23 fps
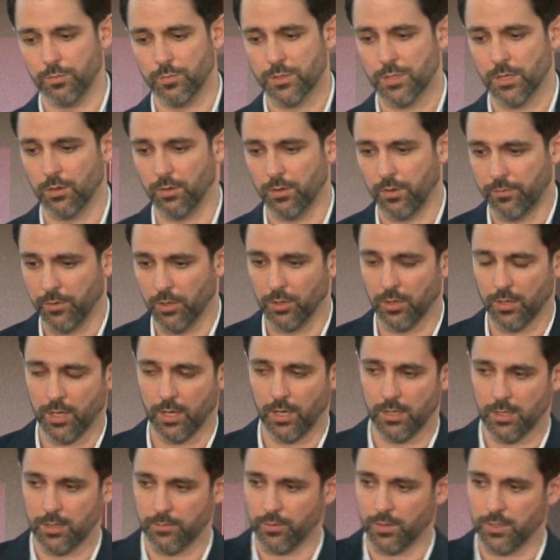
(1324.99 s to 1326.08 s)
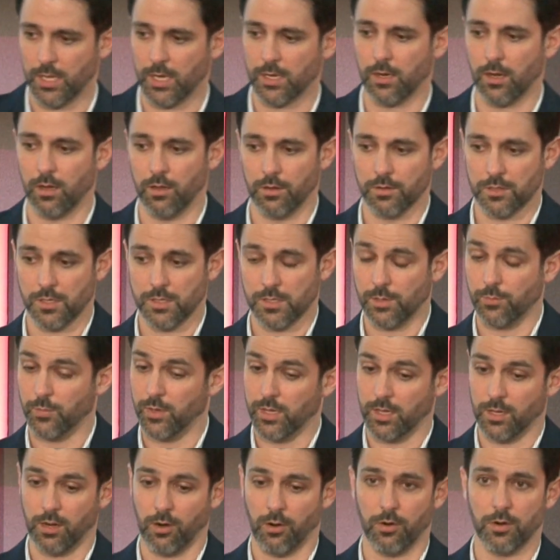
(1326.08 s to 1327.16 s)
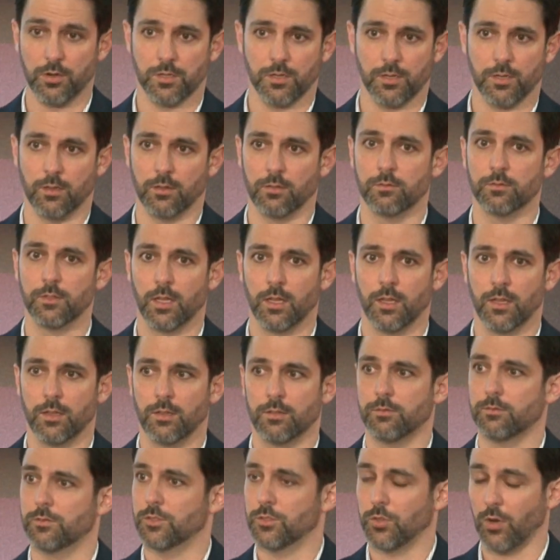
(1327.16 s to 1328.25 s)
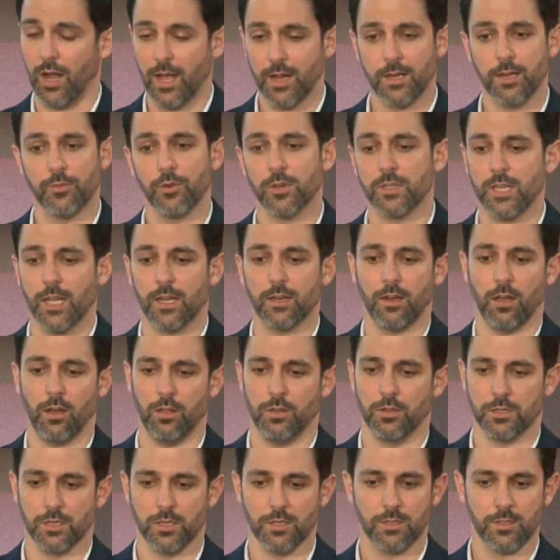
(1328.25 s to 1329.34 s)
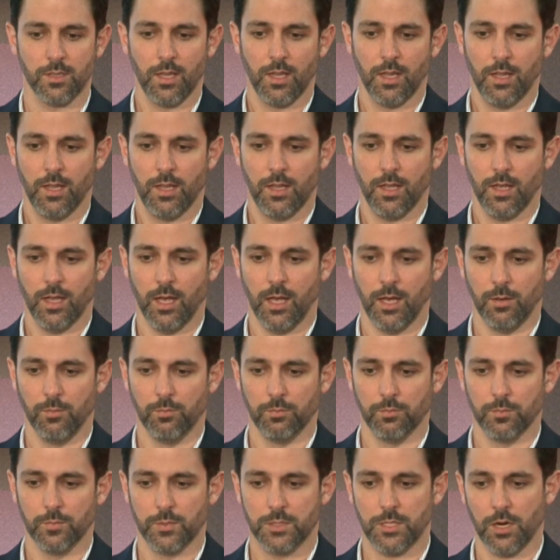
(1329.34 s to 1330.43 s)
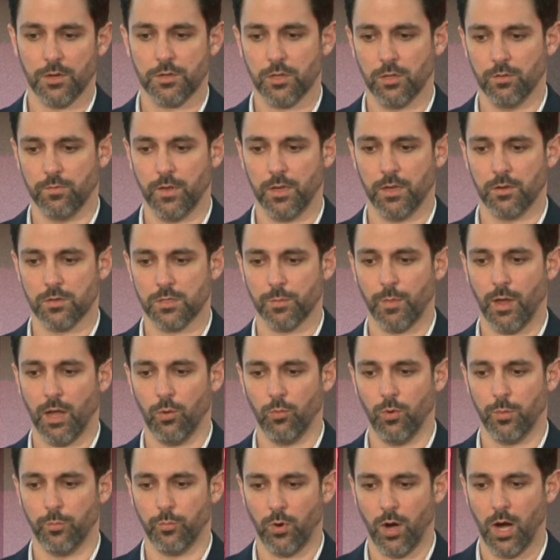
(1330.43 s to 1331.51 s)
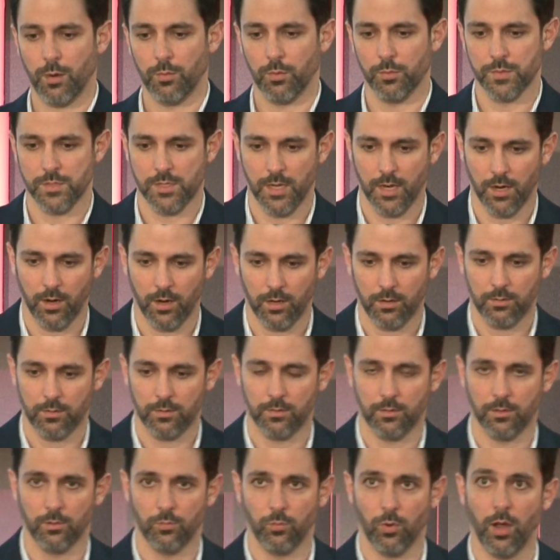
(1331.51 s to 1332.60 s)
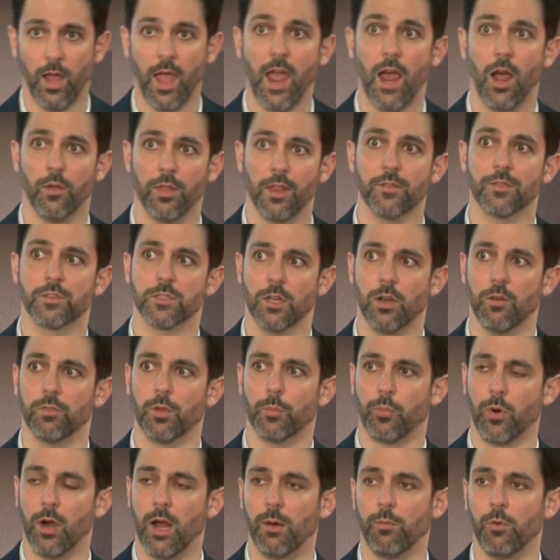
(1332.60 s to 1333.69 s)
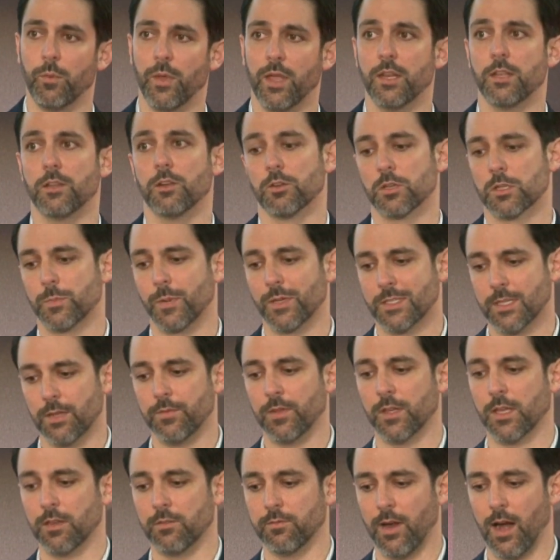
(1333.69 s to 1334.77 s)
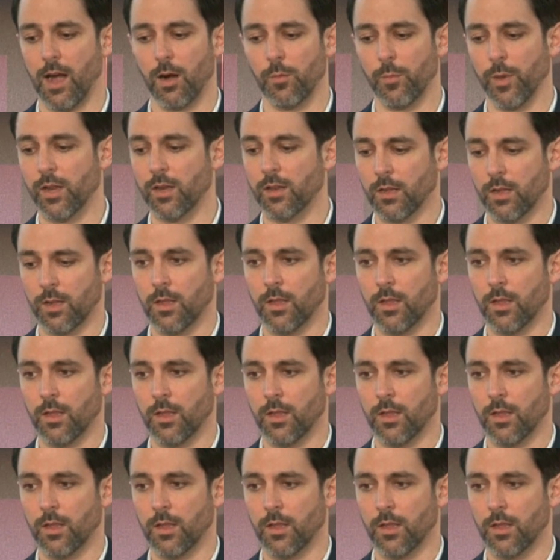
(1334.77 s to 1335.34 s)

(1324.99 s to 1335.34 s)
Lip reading: So if you're looking at different technologies, and we encourage you to try different technologies. Talk to your vendors about what problems how they've solved the problem in your specific environment.